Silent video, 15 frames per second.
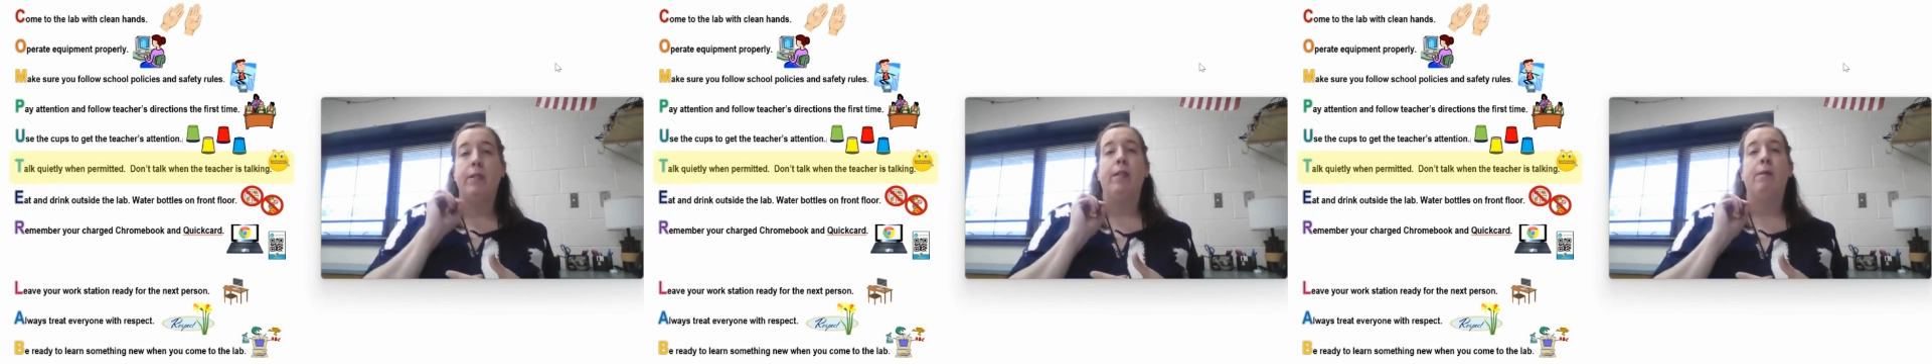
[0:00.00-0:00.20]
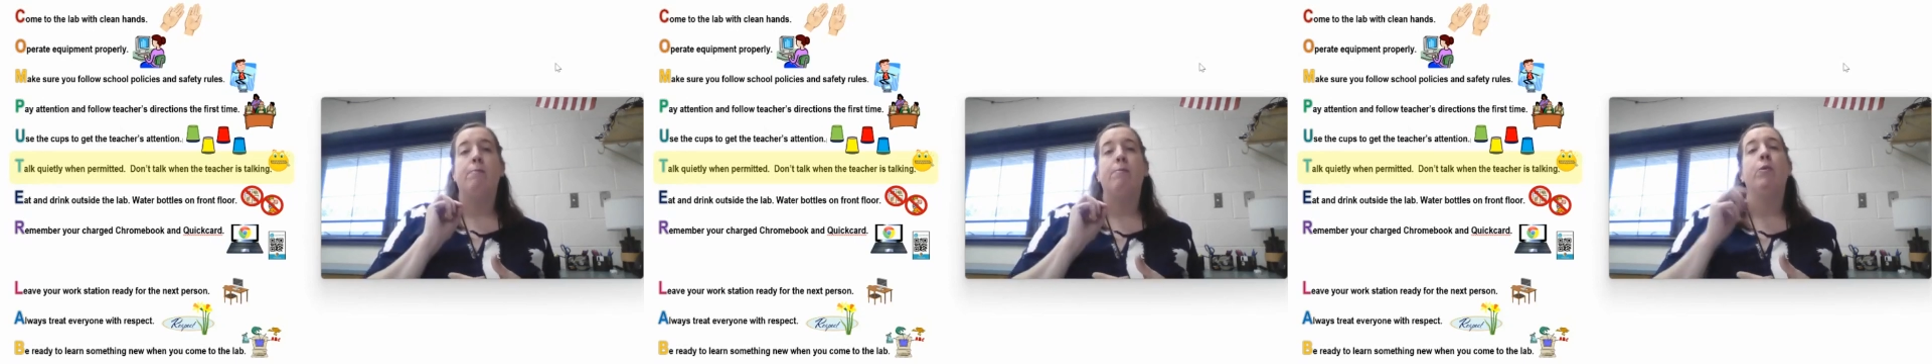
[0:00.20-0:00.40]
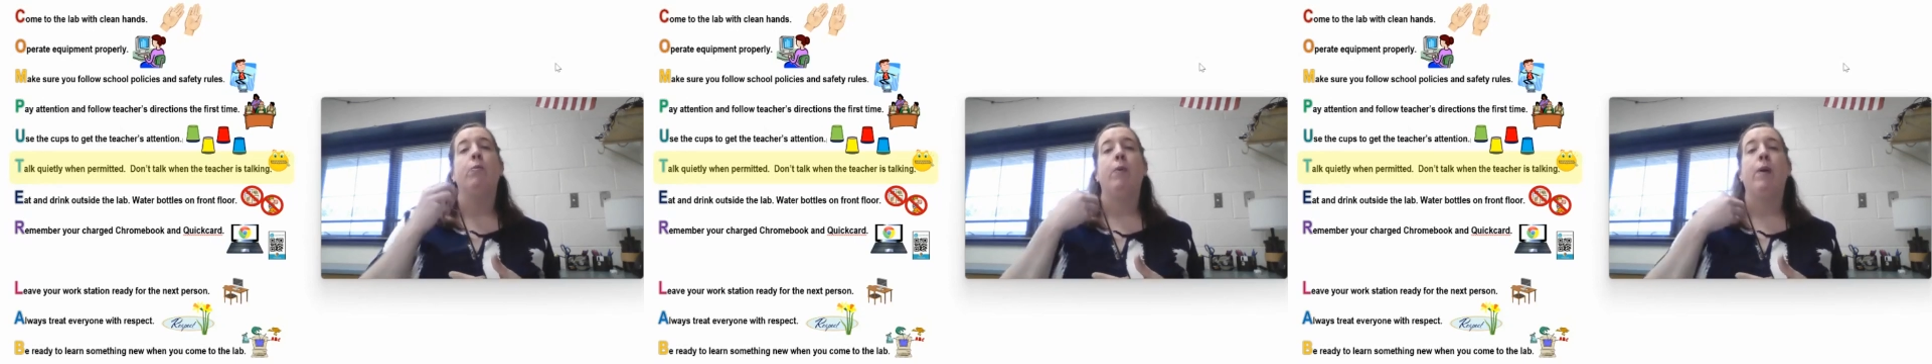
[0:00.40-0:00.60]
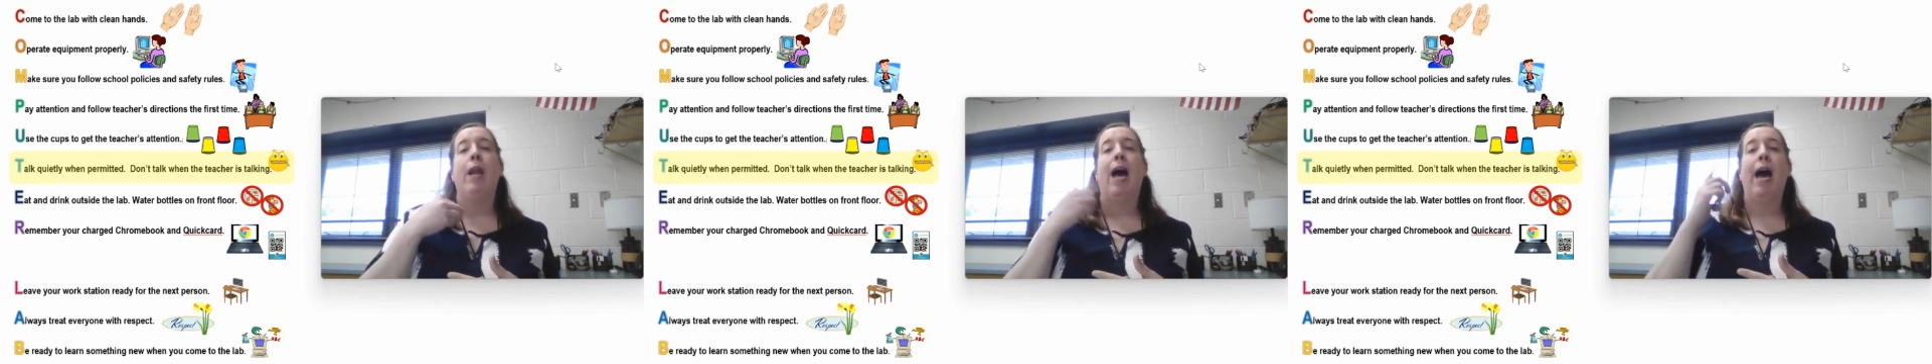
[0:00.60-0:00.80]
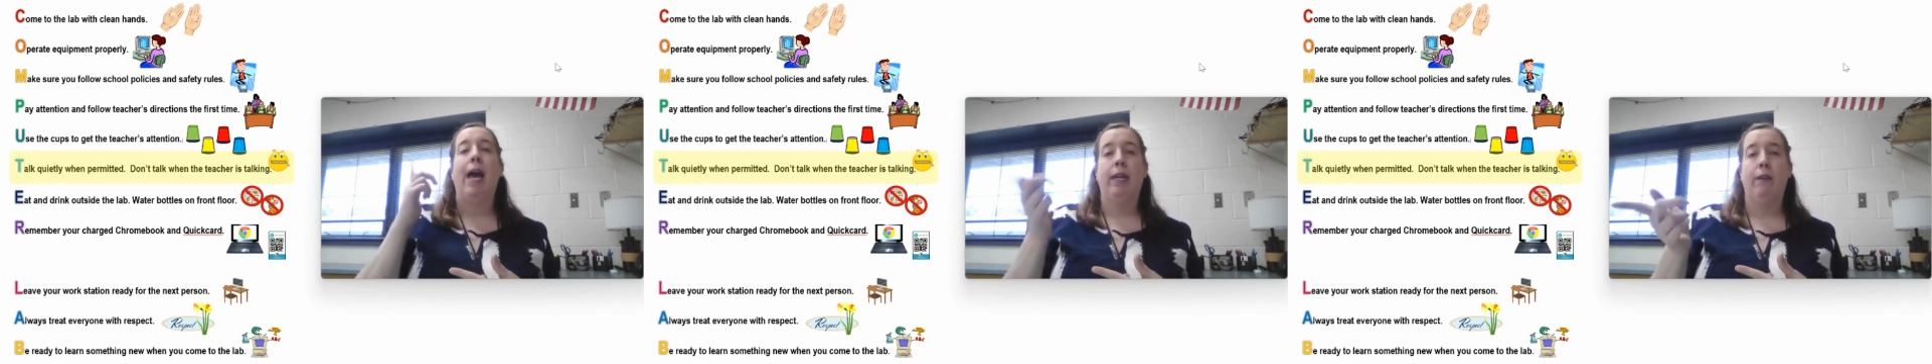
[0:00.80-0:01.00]
lips when
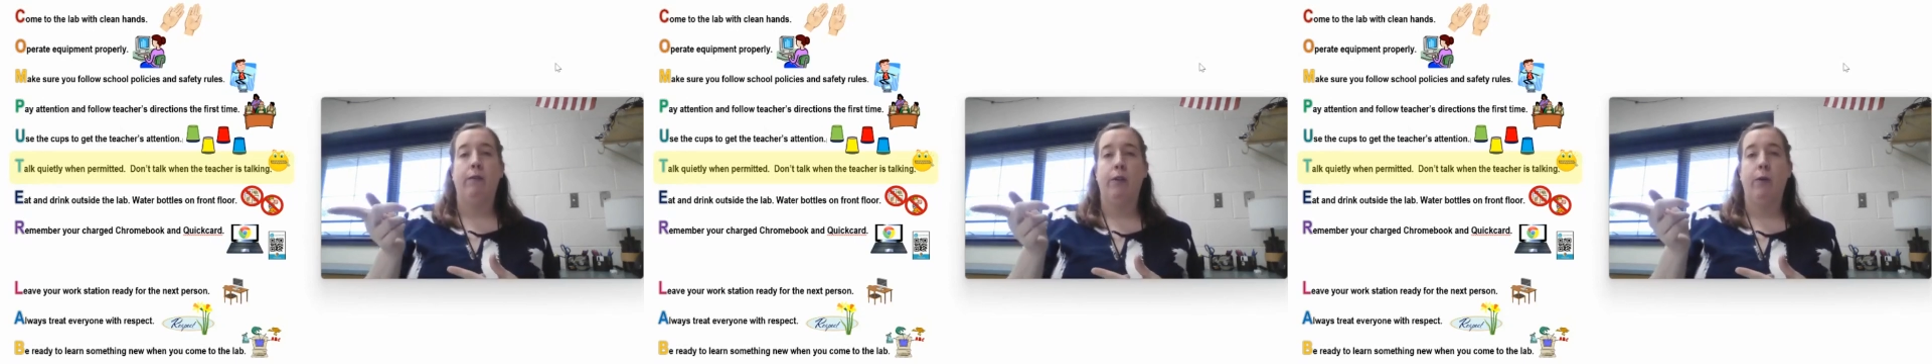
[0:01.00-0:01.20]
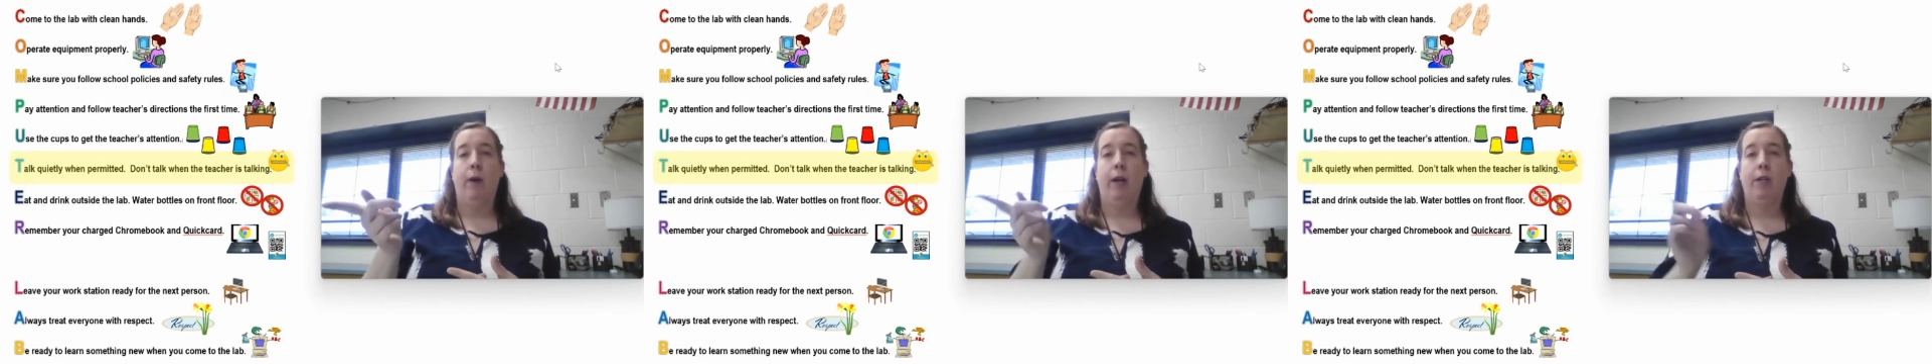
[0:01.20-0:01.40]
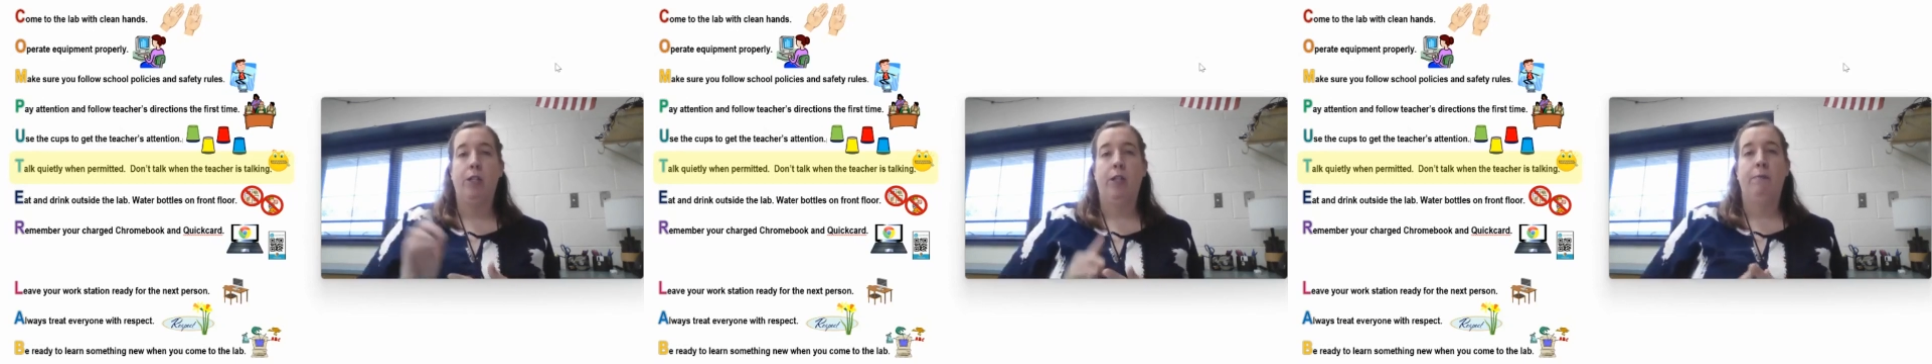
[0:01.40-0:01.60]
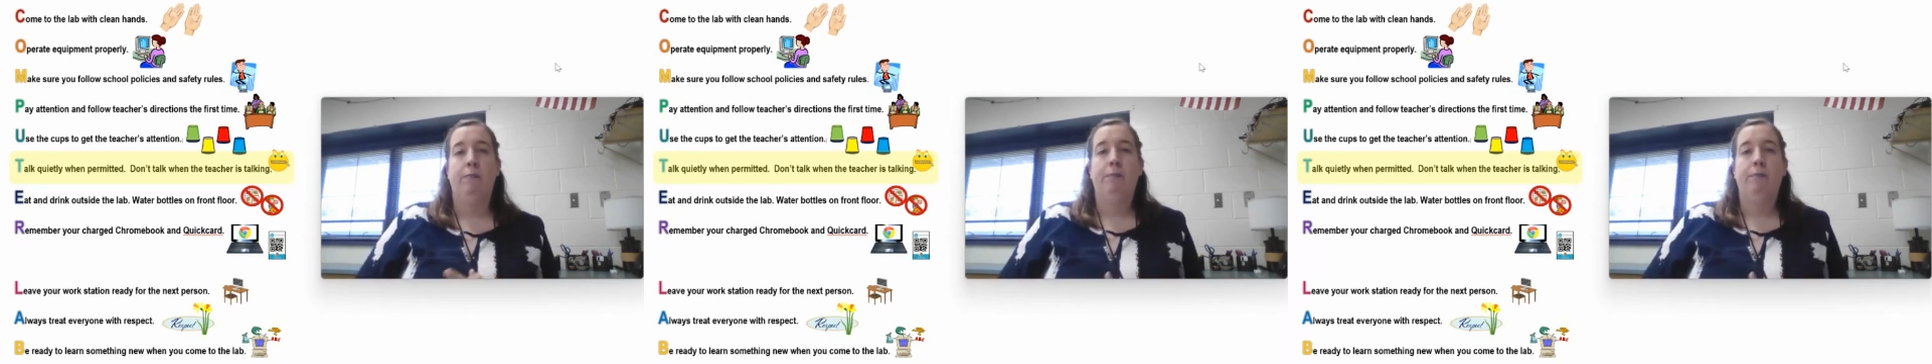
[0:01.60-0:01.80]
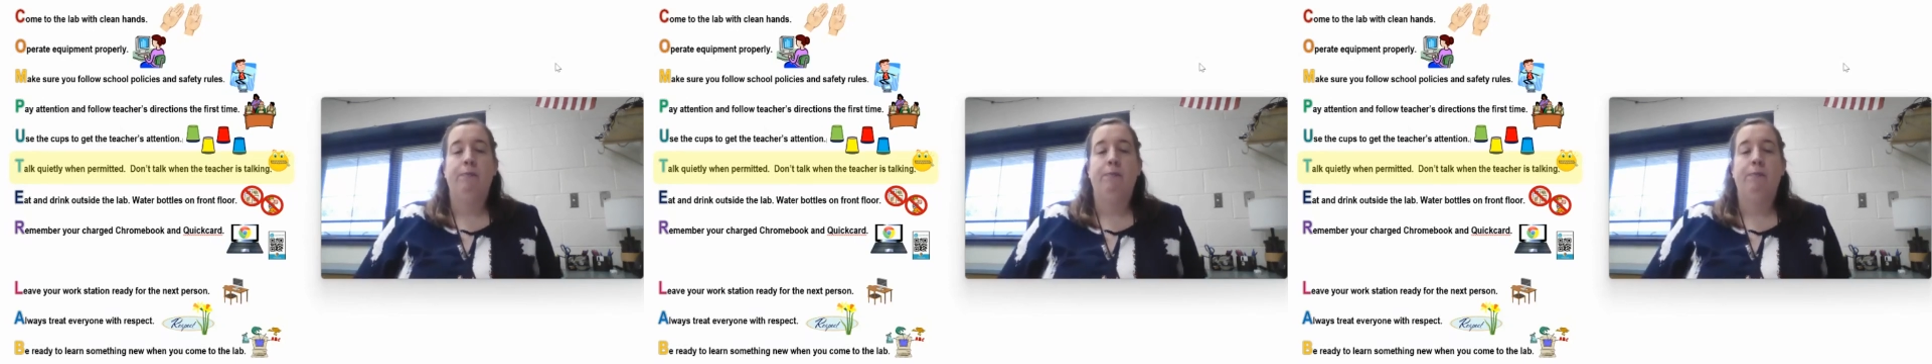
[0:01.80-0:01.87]
I give a direction.